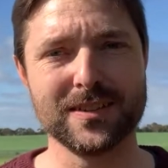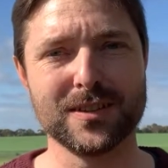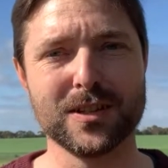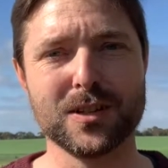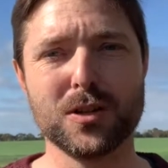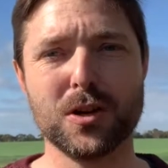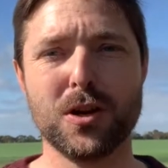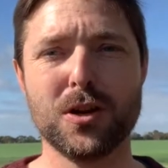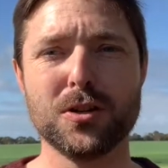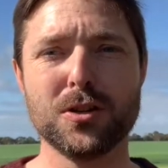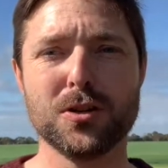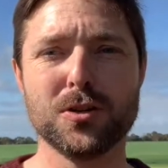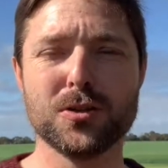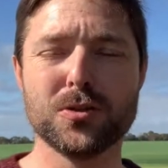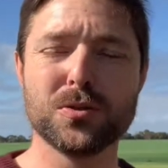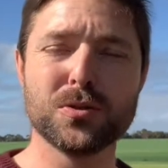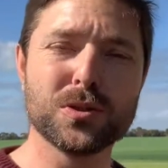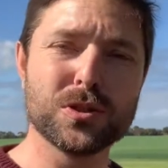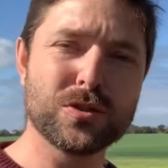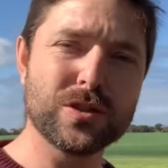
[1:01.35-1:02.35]
the God
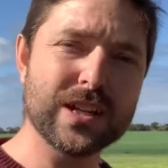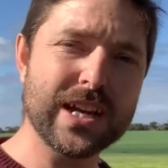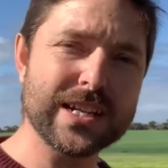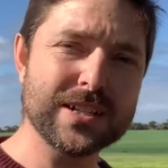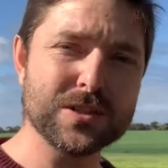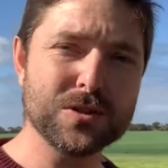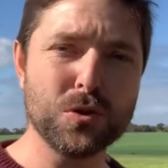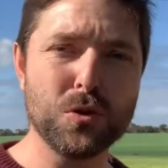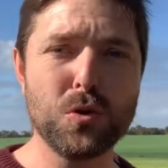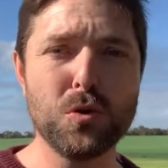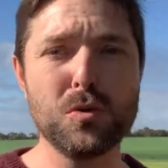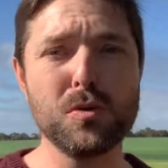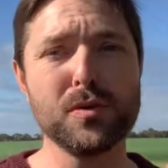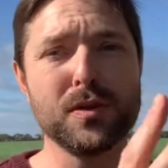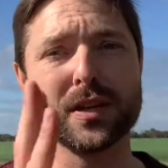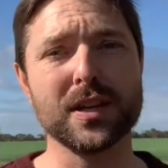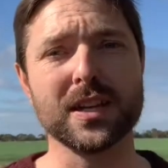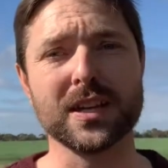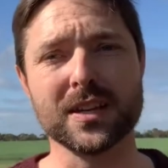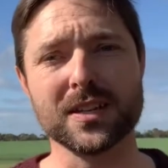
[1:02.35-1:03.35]
who created all
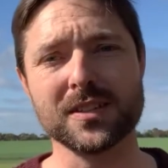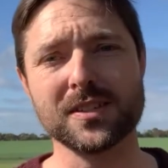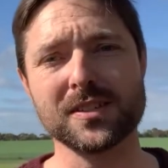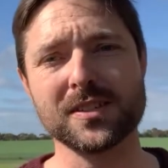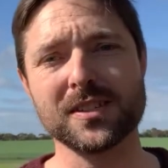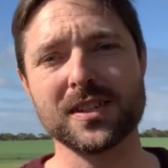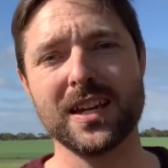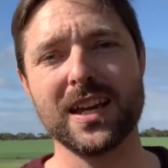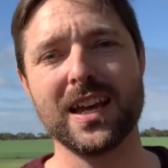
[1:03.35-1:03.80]
things